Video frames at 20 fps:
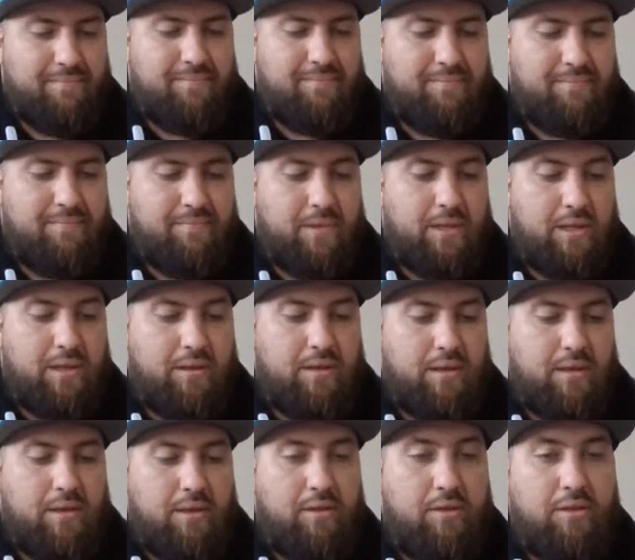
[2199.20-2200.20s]

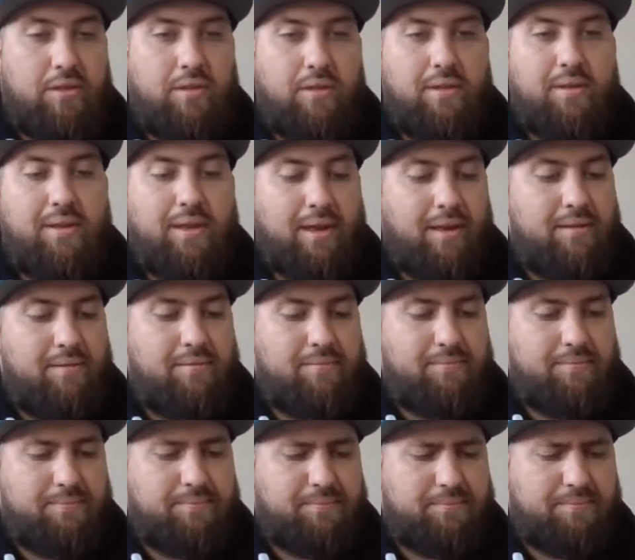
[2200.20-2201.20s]

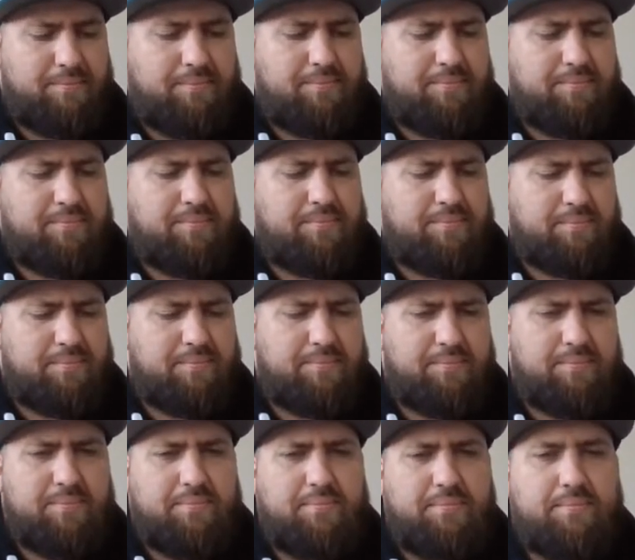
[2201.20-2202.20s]

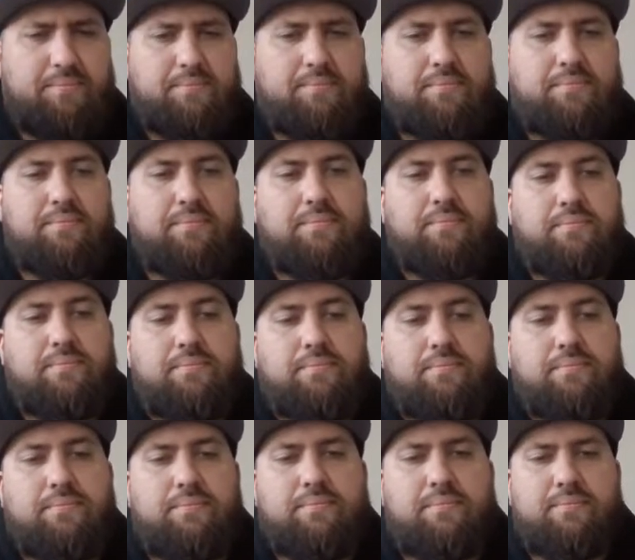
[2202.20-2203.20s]

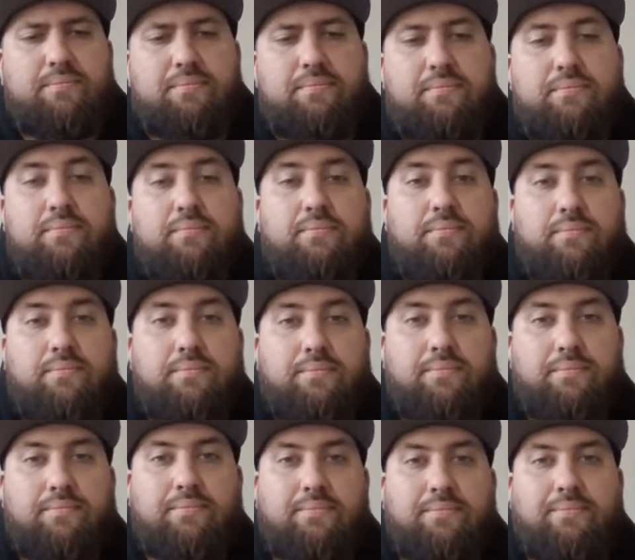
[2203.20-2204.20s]

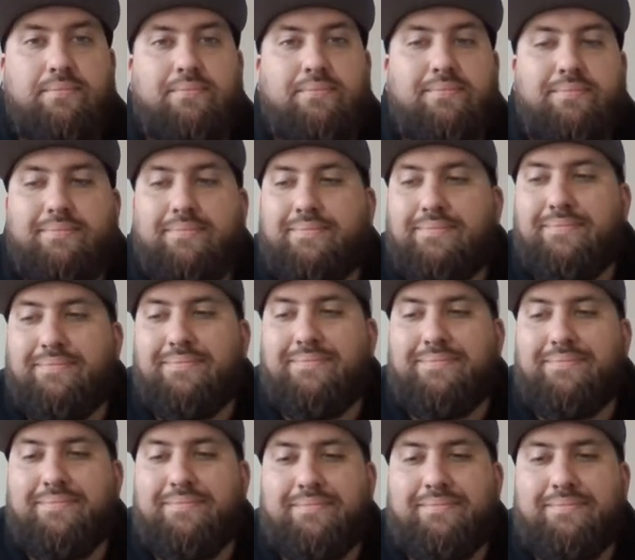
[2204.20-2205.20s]

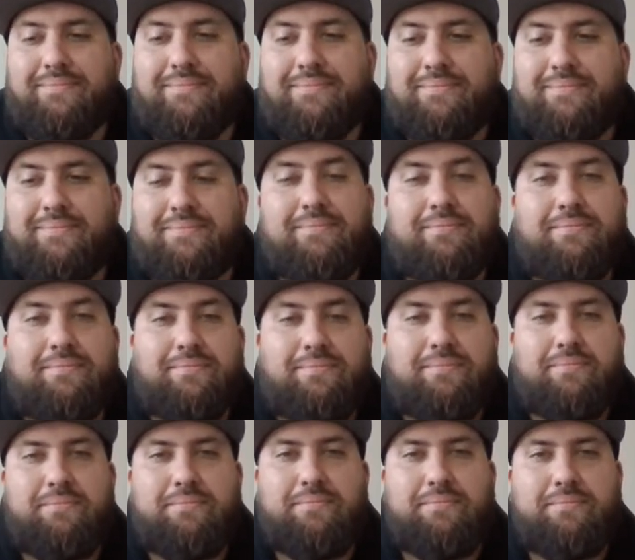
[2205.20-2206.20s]

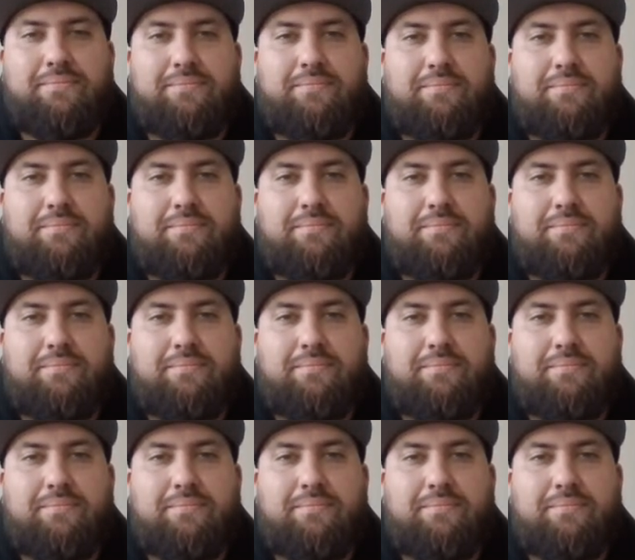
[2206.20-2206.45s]
This person isn't speaking.